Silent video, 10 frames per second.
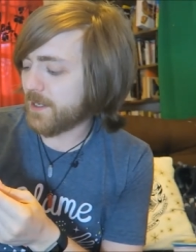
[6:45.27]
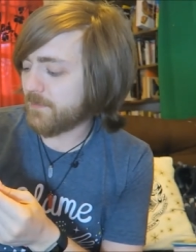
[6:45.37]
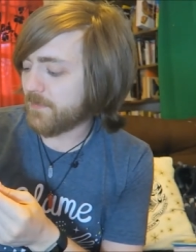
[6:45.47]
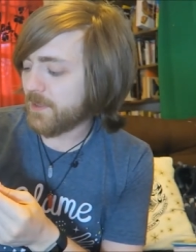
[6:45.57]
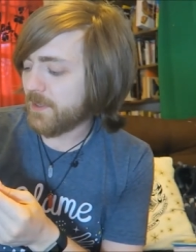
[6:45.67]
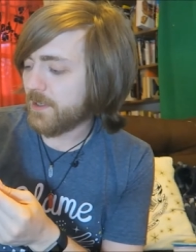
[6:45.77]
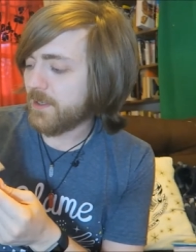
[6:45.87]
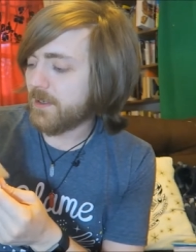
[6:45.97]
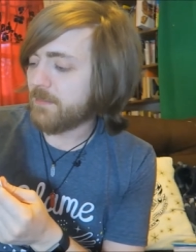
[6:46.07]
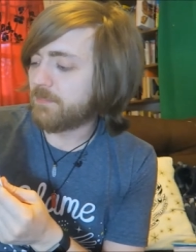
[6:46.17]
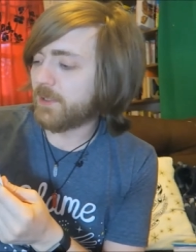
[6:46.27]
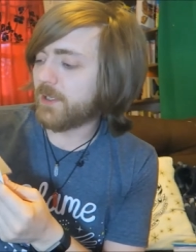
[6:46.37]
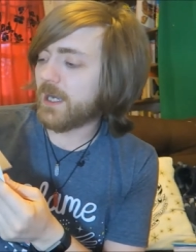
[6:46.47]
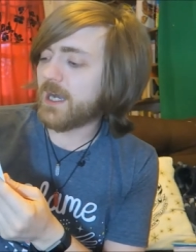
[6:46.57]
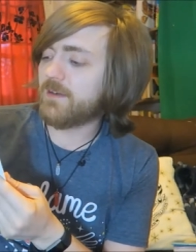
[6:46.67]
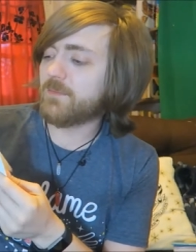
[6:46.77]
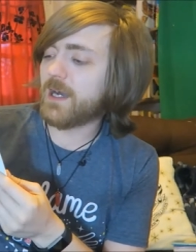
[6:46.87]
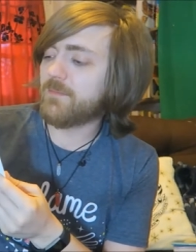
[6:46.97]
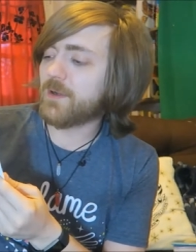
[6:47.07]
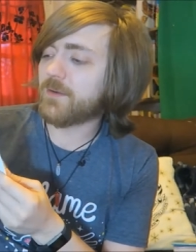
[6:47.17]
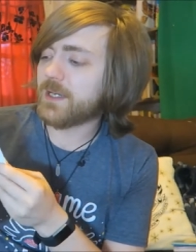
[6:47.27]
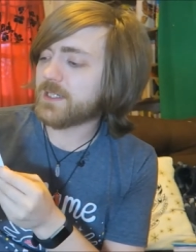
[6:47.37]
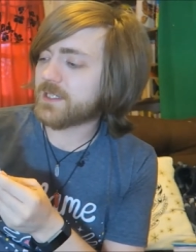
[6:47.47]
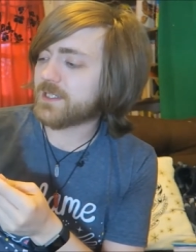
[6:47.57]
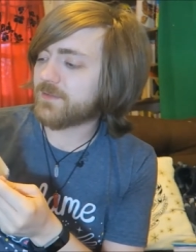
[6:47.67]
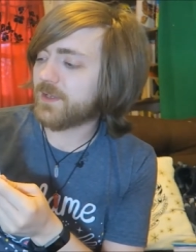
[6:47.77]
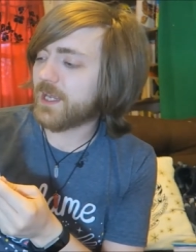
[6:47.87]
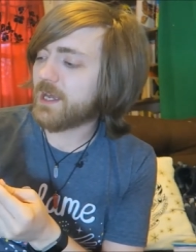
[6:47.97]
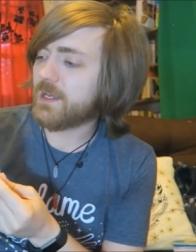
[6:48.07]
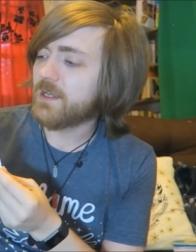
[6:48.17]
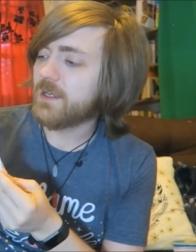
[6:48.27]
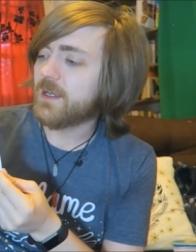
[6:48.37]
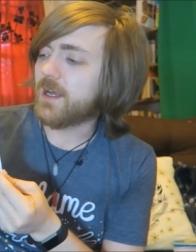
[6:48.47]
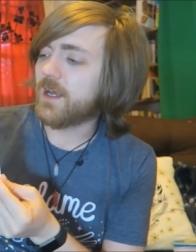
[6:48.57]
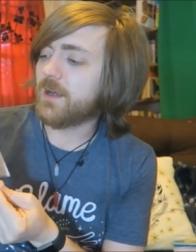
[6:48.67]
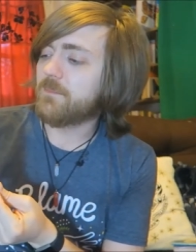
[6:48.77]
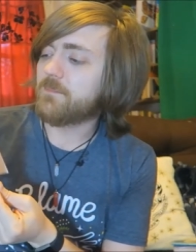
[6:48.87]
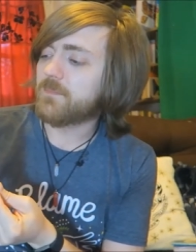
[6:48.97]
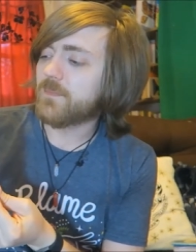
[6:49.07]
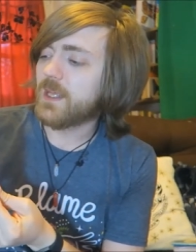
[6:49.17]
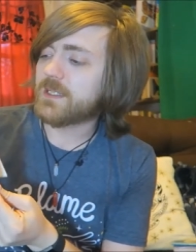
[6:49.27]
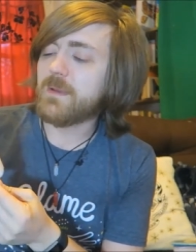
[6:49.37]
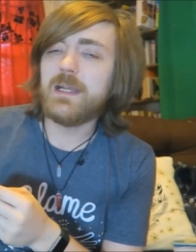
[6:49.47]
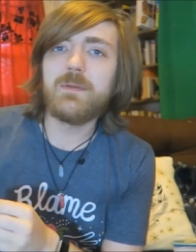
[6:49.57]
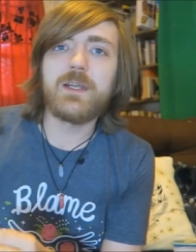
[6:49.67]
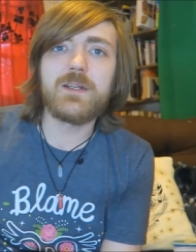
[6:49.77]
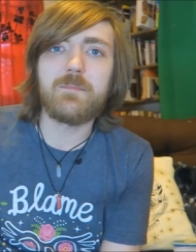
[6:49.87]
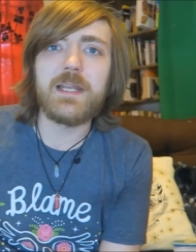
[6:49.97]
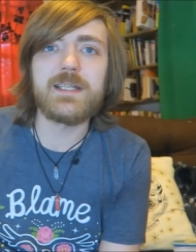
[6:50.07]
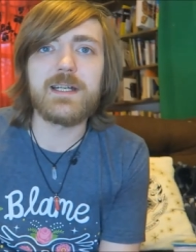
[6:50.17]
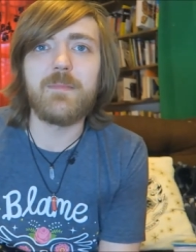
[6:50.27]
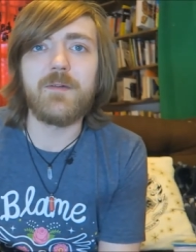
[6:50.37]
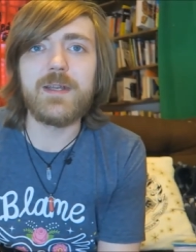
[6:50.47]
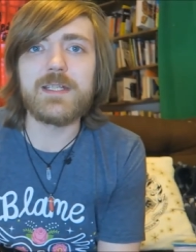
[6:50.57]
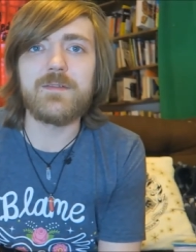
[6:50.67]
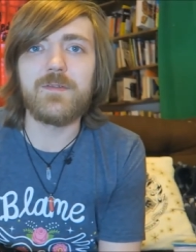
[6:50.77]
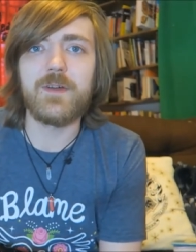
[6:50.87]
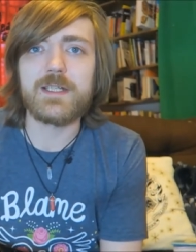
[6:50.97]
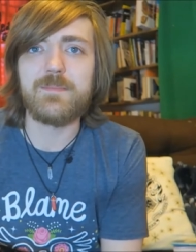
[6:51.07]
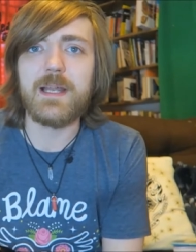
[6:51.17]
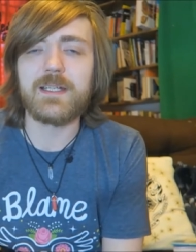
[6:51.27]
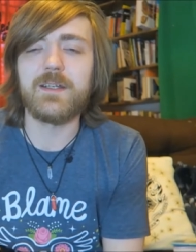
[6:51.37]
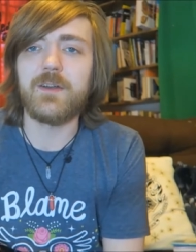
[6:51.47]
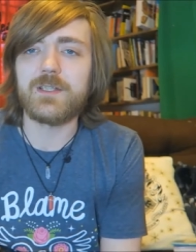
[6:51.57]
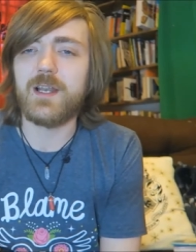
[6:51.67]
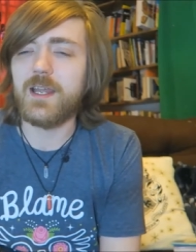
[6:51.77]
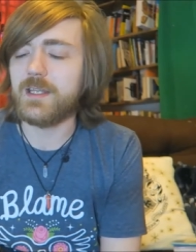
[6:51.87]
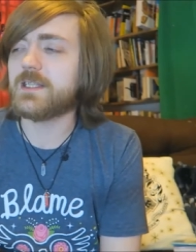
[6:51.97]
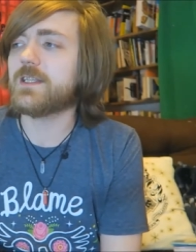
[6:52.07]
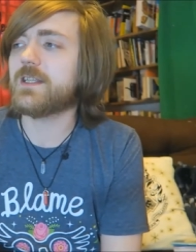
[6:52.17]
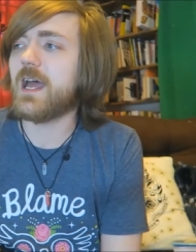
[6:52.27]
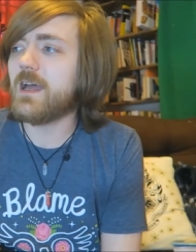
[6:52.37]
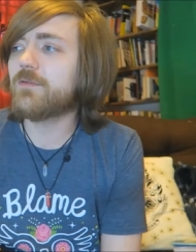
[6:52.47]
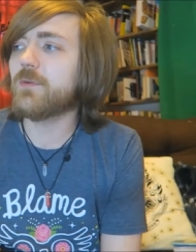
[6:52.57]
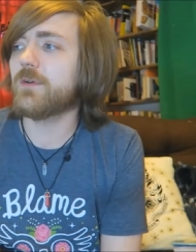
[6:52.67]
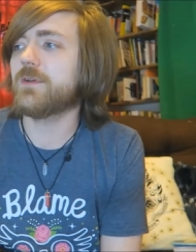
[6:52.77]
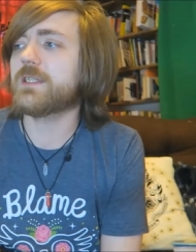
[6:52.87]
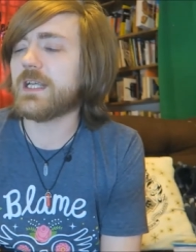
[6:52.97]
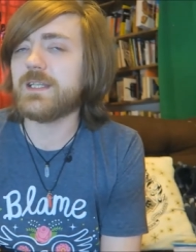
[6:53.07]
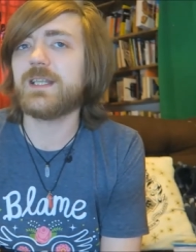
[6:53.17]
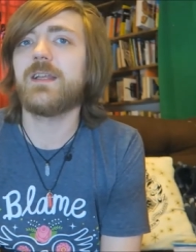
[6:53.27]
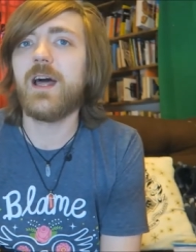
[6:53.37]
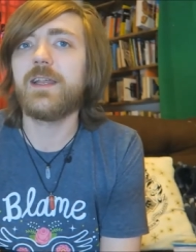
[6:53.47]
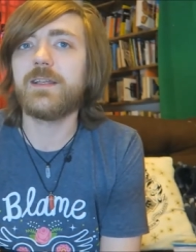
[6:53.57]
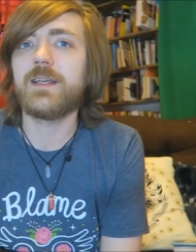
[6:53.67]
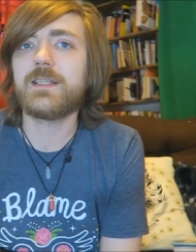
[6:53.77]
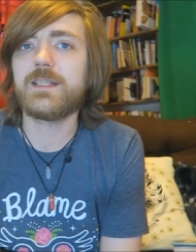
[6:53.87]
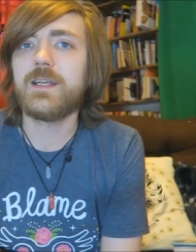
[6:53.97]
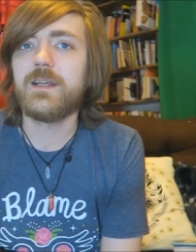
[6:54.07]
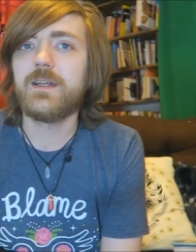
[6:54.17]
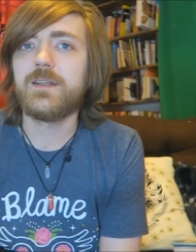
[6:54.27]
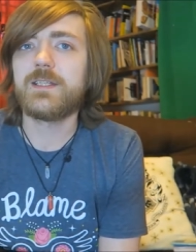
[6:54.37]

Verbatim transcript: But I have my reasons for that. It's mainly because, basically, my reason for expecting not to like this is that everyone who says they like this